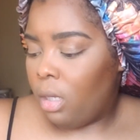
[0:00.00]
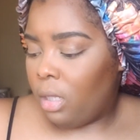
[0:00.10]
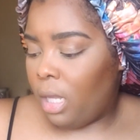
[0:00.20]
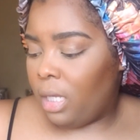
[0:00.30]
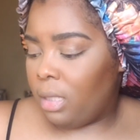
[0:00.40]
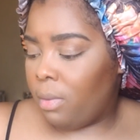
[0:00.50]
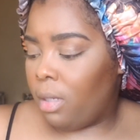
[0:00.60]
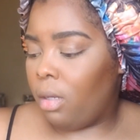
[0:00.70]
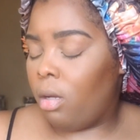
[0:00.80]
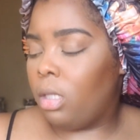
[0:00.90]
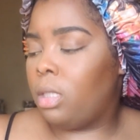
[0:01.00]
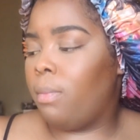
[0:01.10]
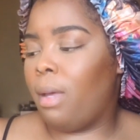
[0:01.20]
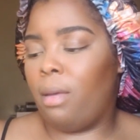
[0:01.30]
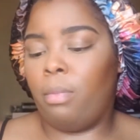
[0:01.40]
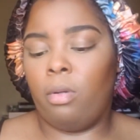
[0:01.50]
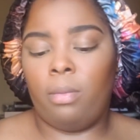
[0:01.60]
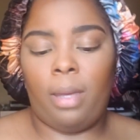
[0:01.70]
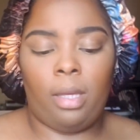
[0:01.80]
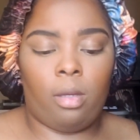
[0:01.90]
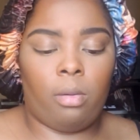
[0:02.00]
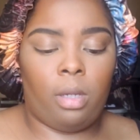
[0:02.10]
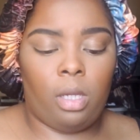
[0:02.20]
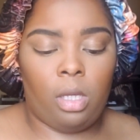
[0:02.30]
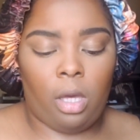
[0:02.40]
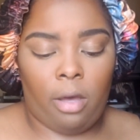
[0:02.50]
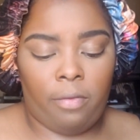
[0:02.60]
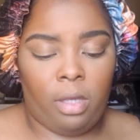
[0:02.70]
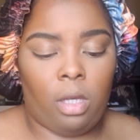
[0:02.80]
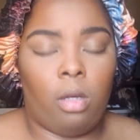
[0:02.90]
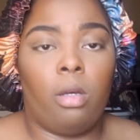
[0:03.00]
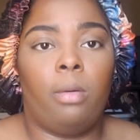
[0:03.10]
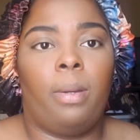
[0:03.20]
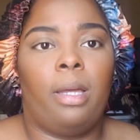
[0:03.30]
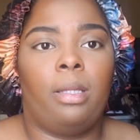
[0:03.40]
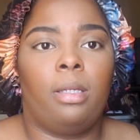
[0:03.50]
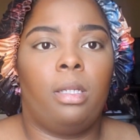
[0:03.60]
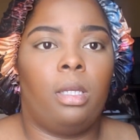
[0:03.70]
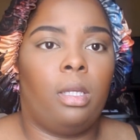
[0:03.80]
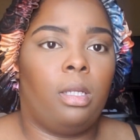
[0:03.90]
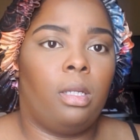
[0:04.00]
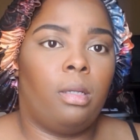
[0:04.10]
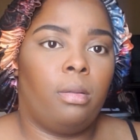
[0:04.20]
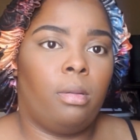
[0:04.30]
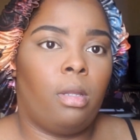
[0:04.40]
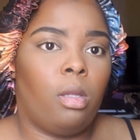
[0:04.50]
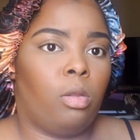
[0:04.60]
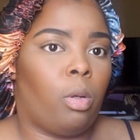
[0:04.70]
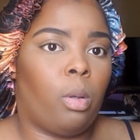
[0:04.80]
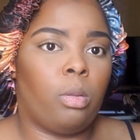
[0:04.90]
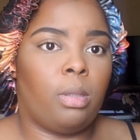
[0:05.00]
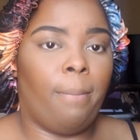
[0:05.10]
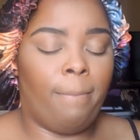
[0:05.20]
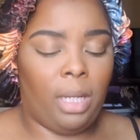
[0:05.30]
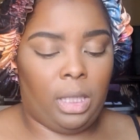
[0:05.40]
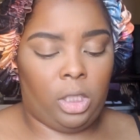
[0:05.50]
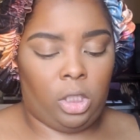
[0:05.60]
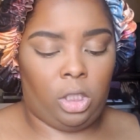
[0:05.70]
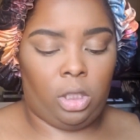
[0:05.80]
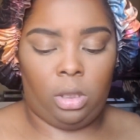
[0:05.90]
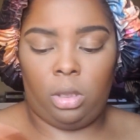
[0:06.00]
Next, I'm going to go into my Beauty Bakerie Coffee and Cocoa palette and throw on some blush.